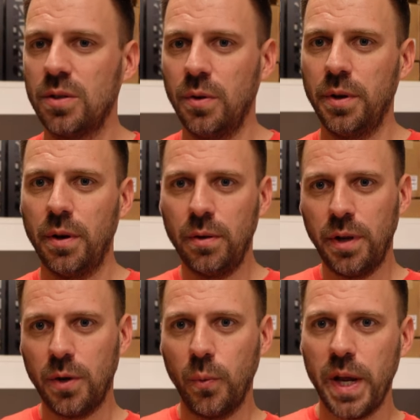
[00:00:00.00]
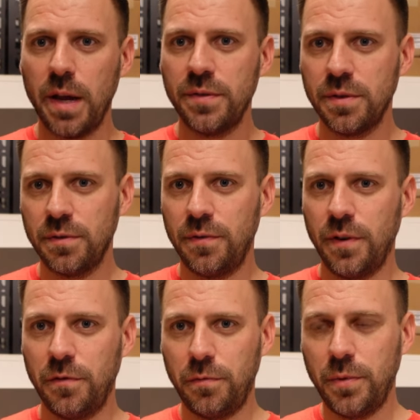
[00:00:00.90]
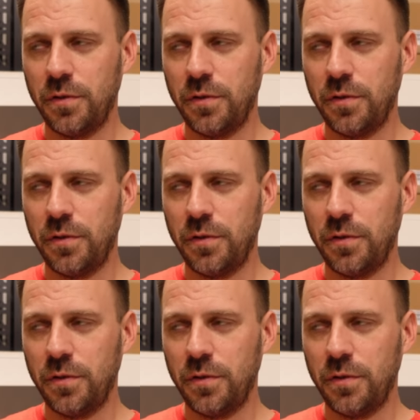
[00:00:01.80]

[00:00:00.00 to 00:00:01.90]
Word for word: so there are like waves of, of,